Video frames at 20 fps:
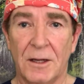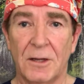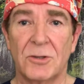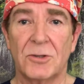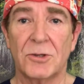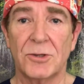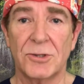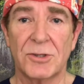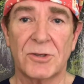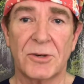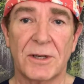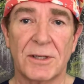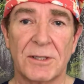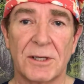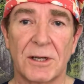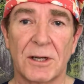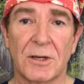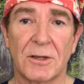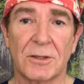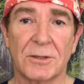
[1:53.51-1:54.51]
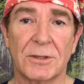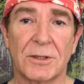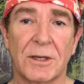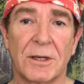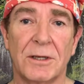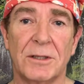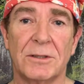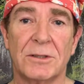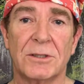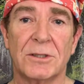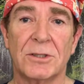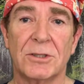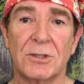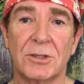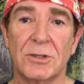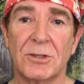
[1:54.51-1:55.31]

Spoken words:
True stress incontinence is